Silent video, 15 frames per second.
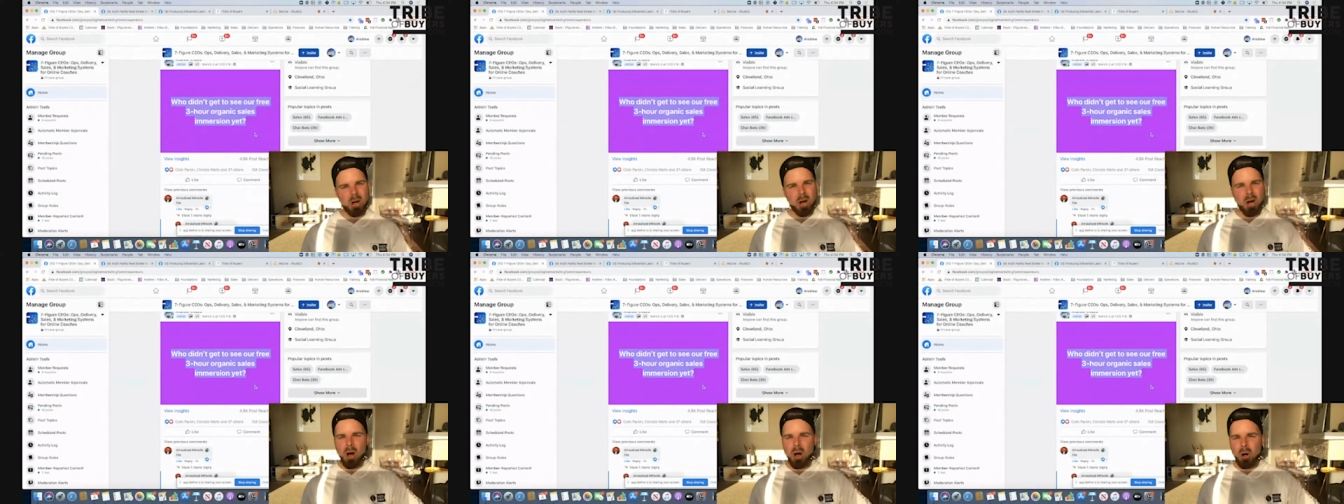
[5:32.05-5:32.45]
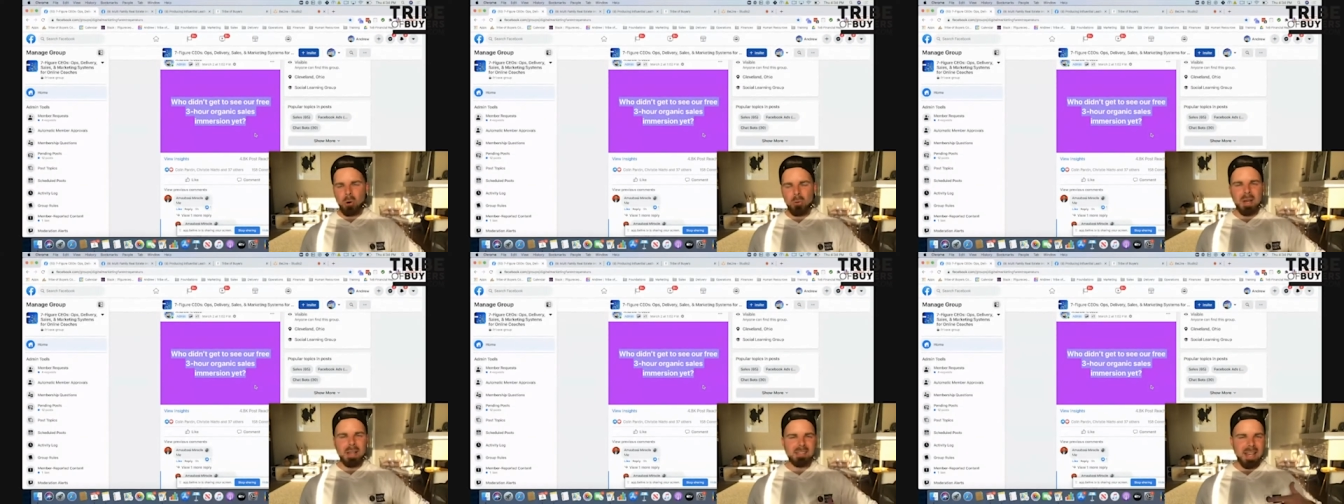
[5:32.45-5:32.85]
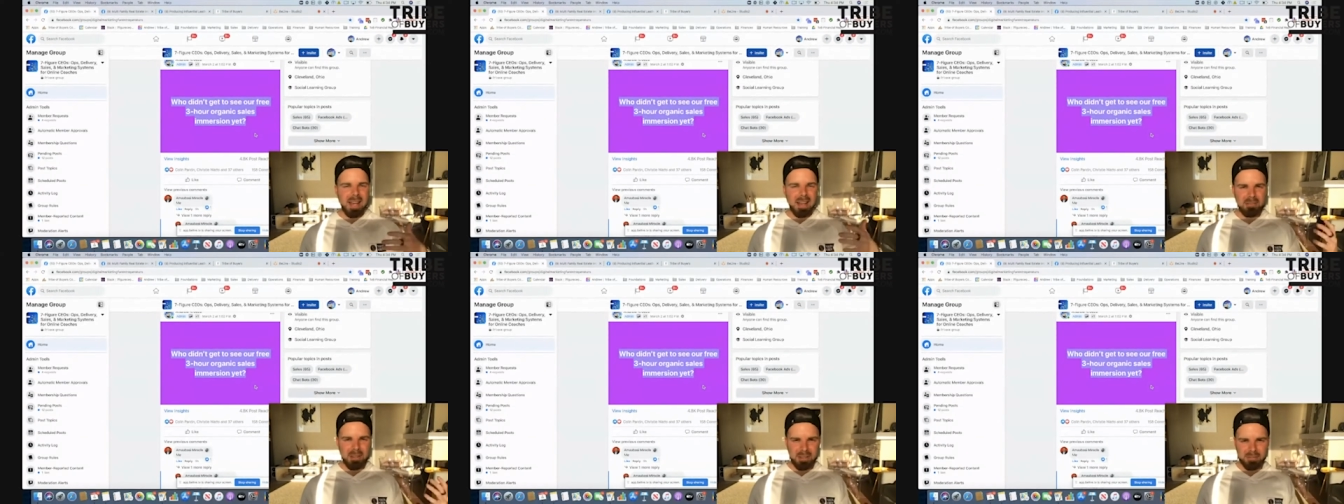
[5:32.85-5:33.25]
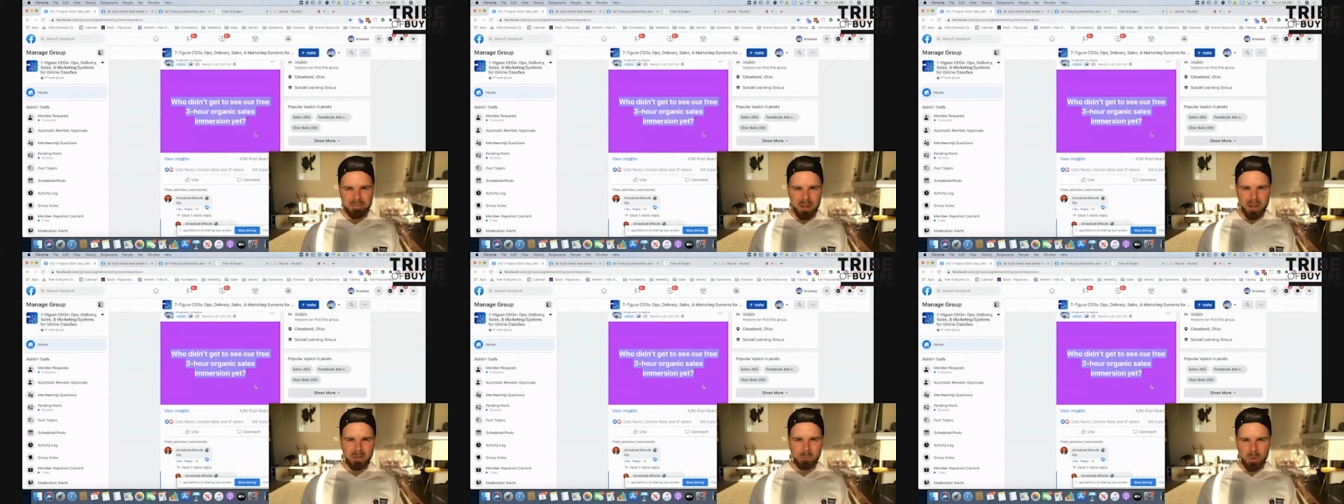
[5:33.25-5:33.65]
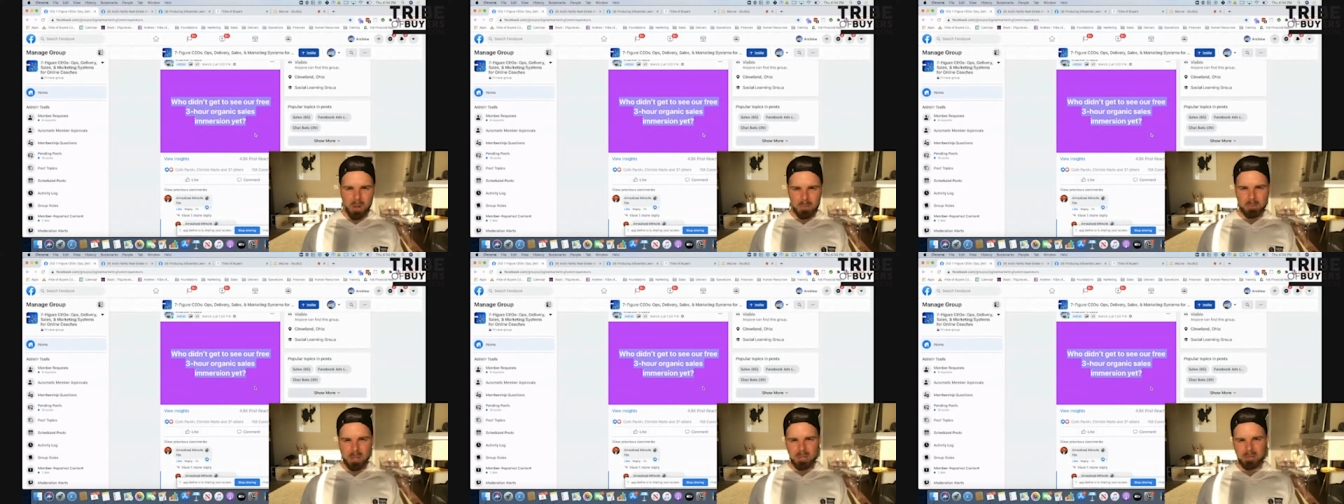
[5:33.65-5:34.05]
always have a follow
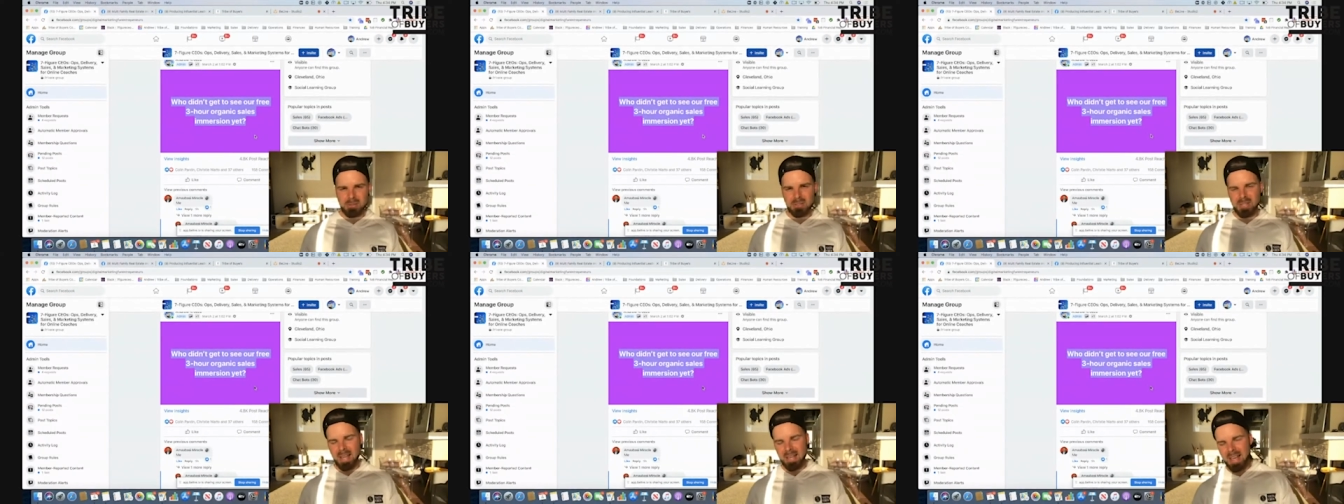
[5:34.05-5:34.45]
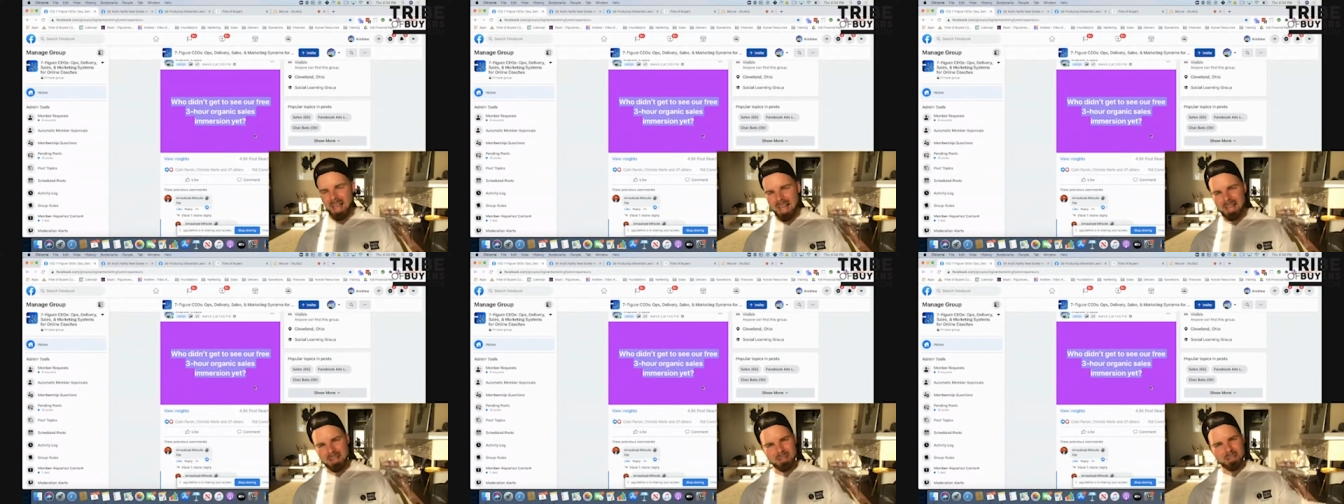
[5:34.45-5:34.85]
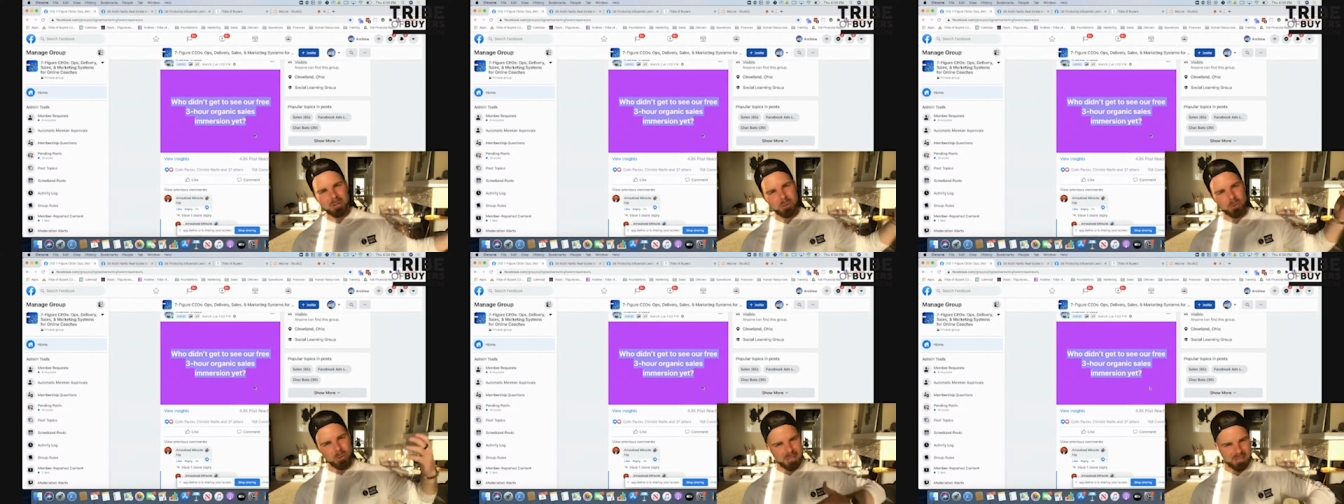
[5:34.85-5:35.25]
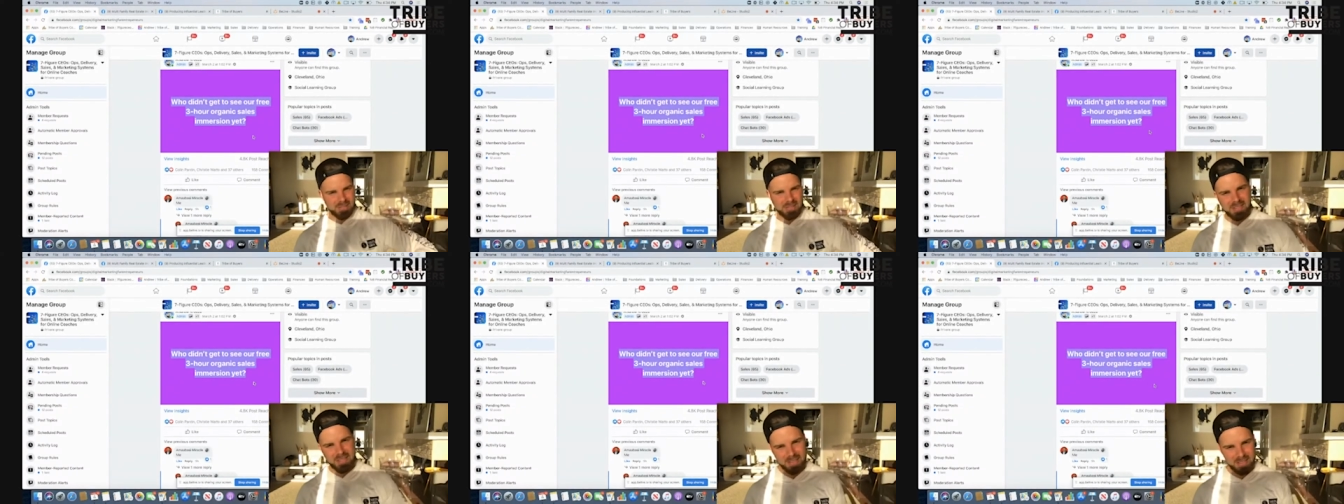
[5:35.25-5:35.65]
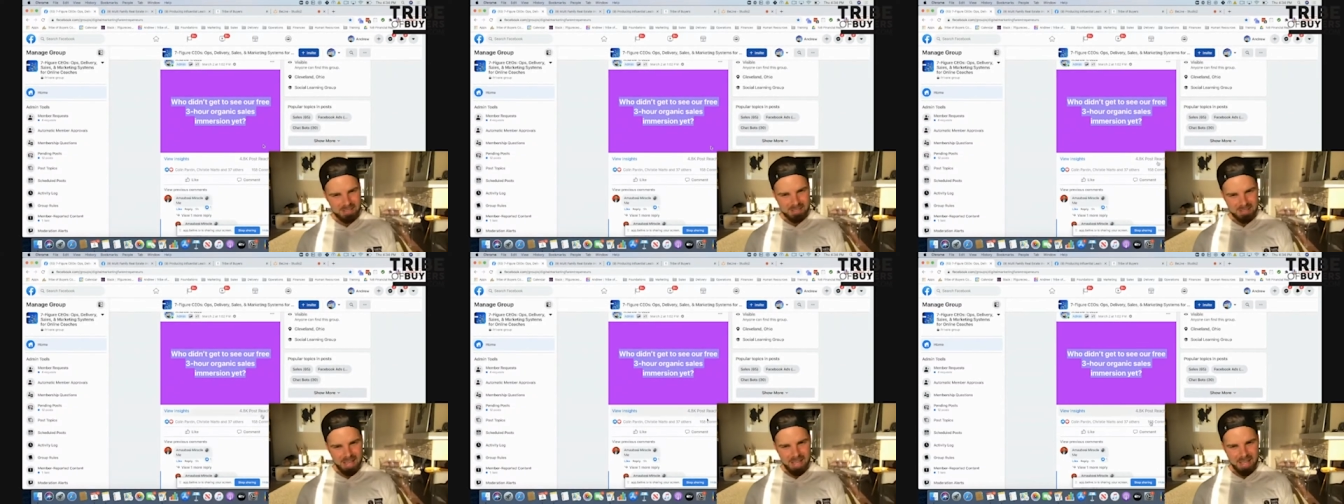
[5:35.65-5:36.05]
up post saying, hey, who hasn't seen this
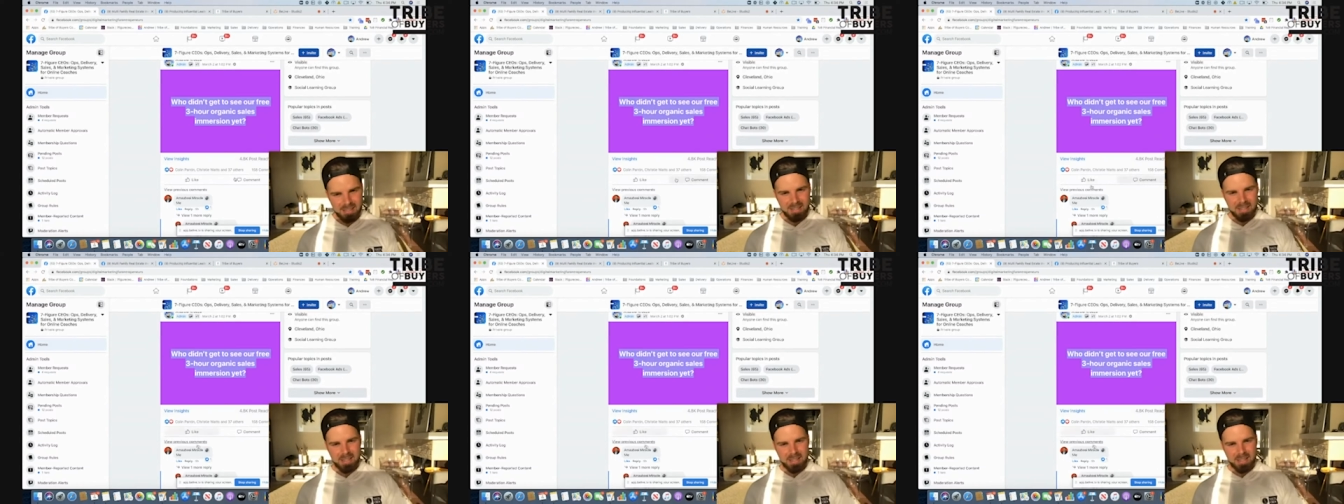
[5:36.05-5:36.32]
yet?